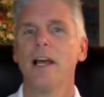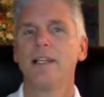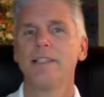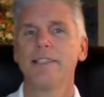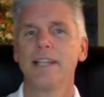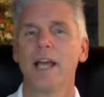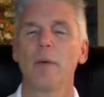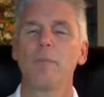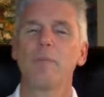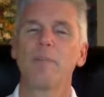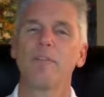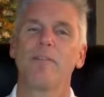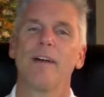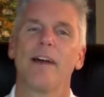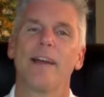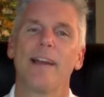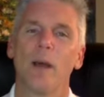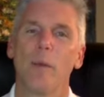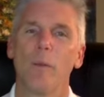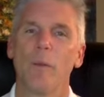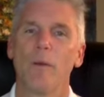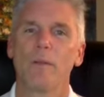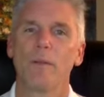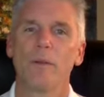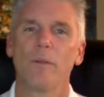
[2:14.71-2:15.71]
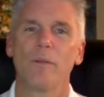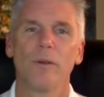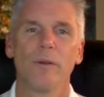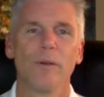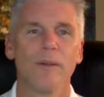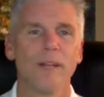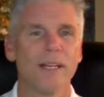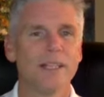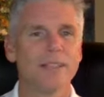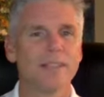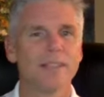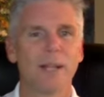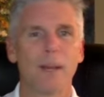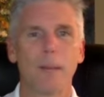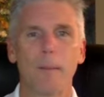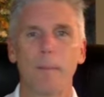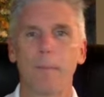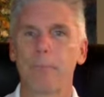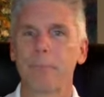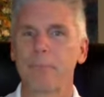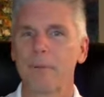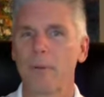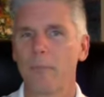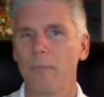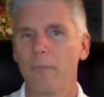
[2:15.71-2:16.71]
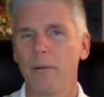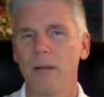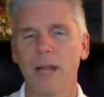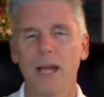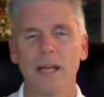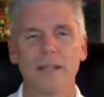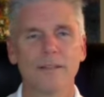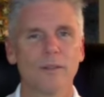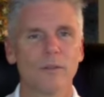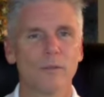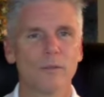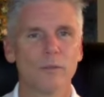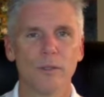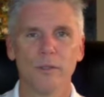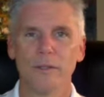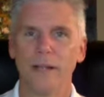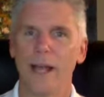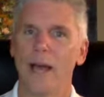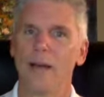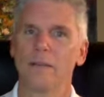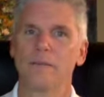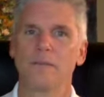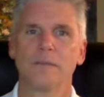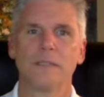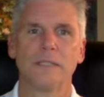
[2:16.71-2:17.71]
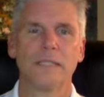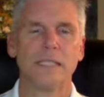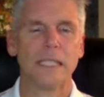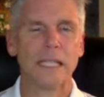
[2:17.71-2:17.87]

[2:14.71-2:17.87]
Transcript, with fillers: to help you find out what the root is and pluck the root out.